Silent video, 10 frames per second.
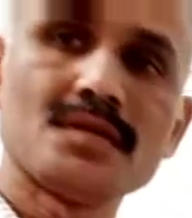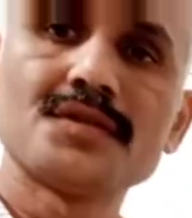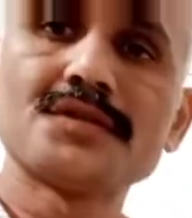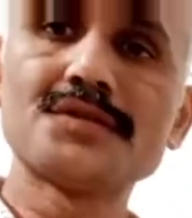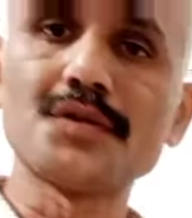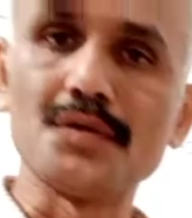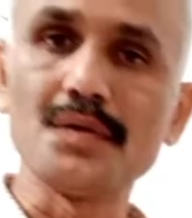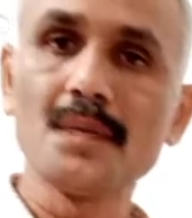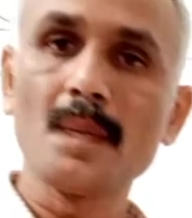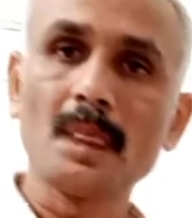
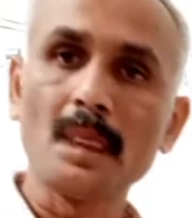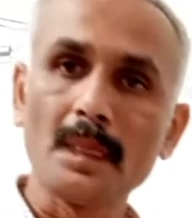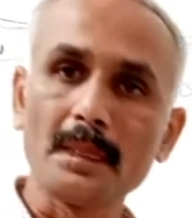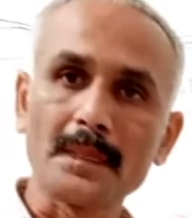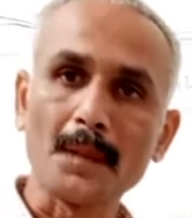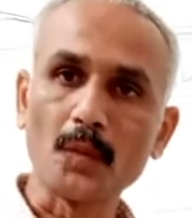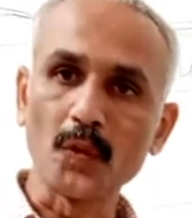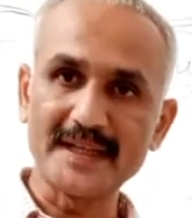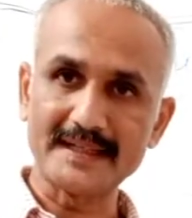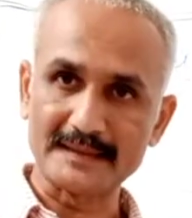So, the
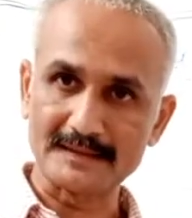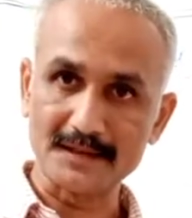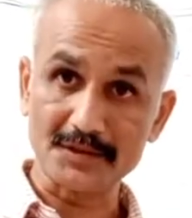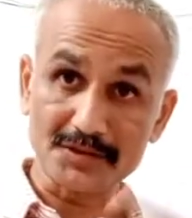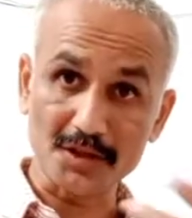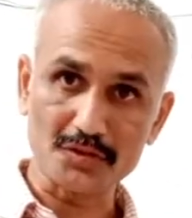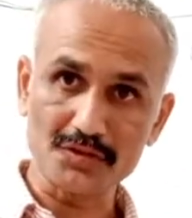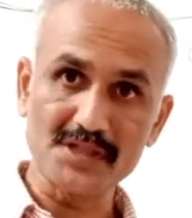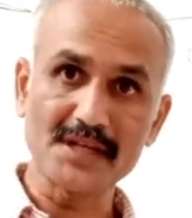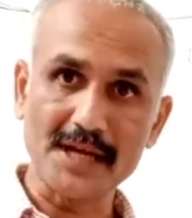poetess, the
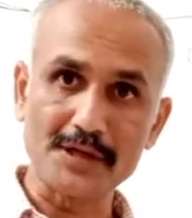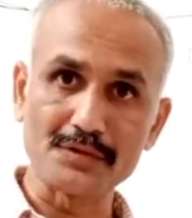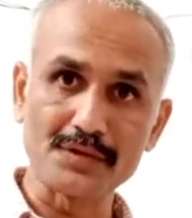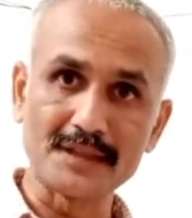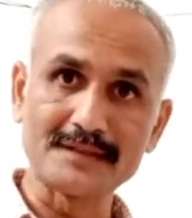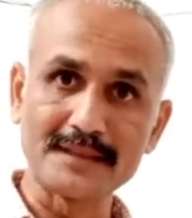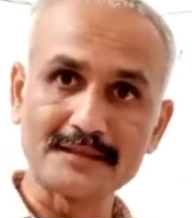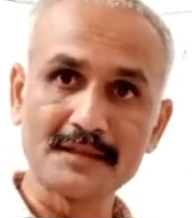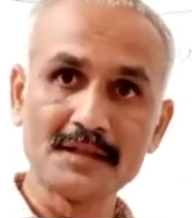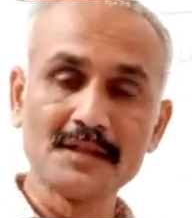Sarojini Naidu,
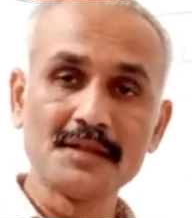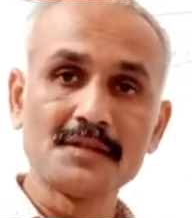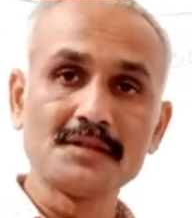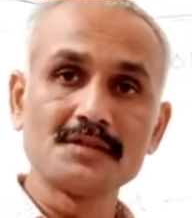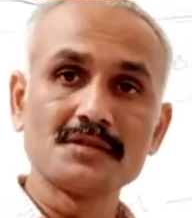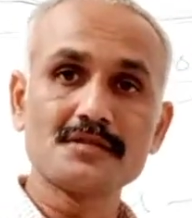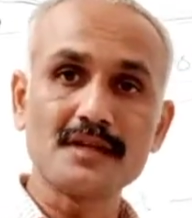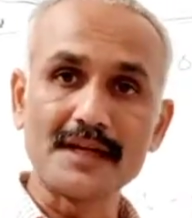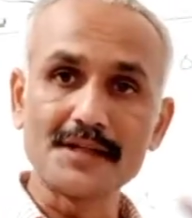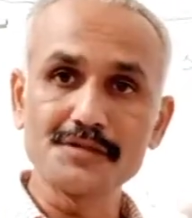is
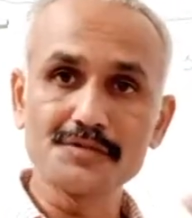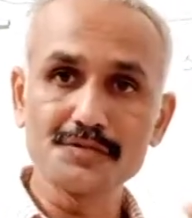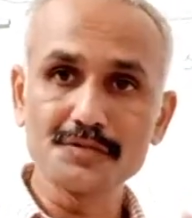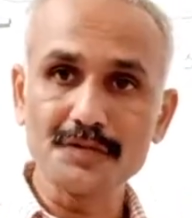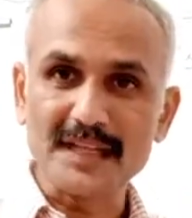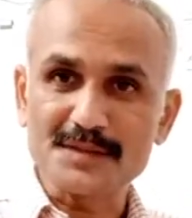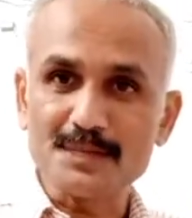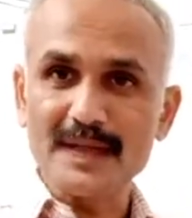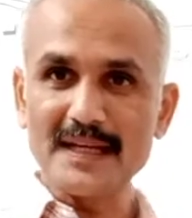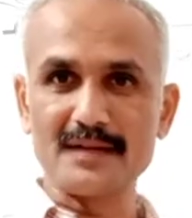trying to
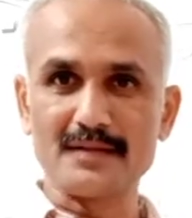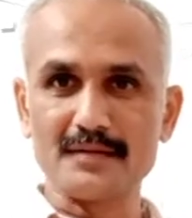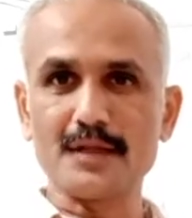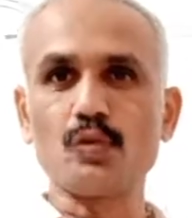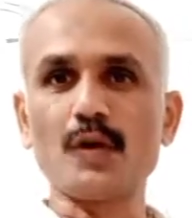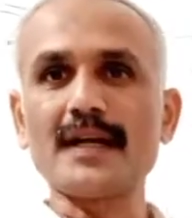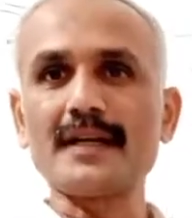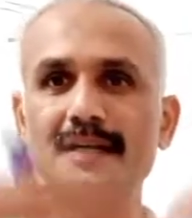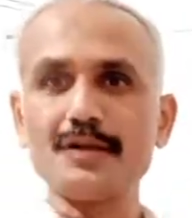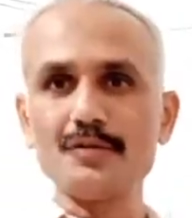explain that what I
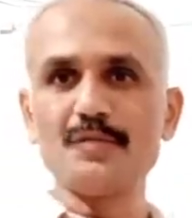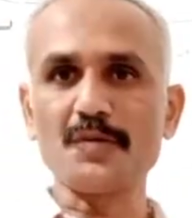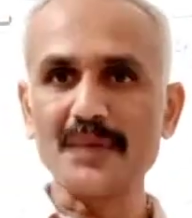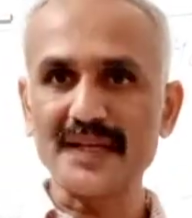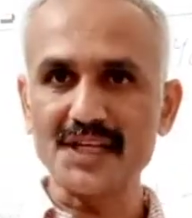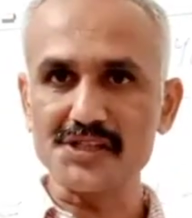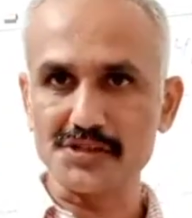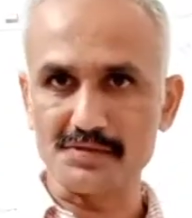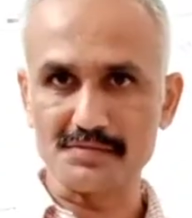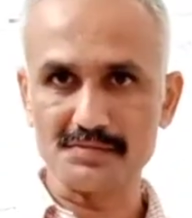can do for my
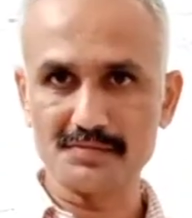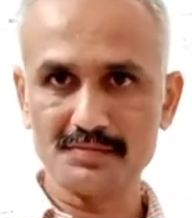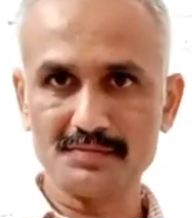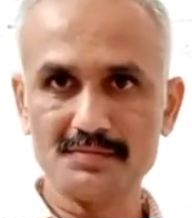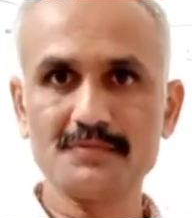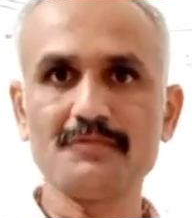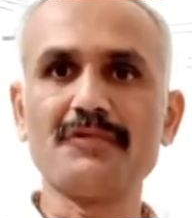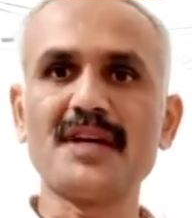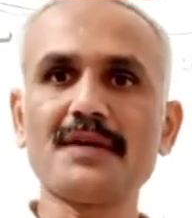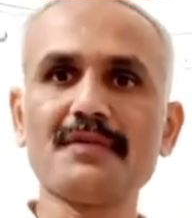nation.
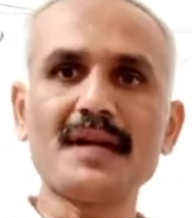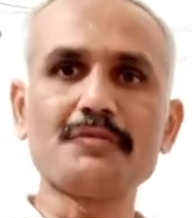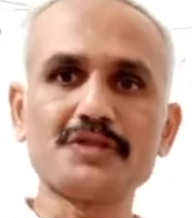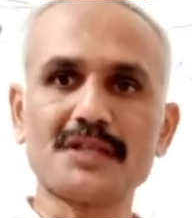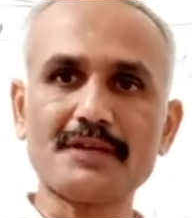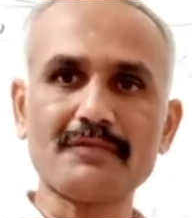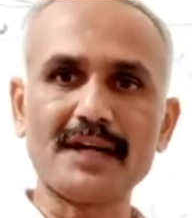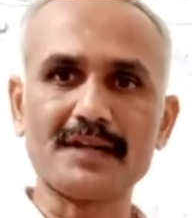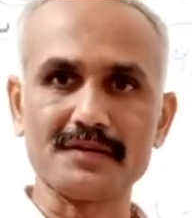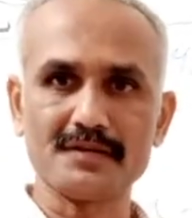Wherever I was
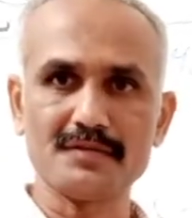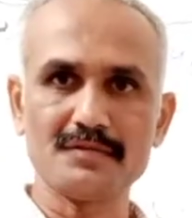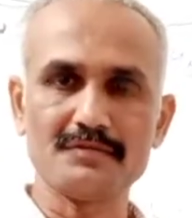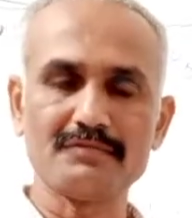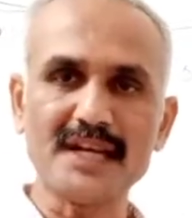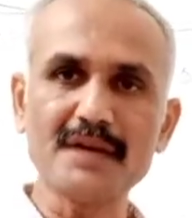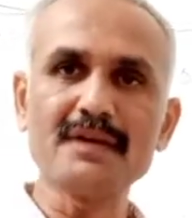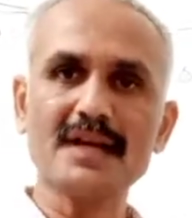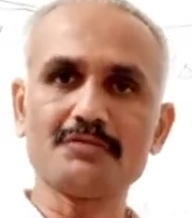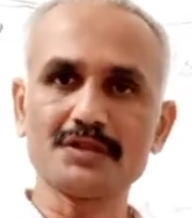required, whenever I was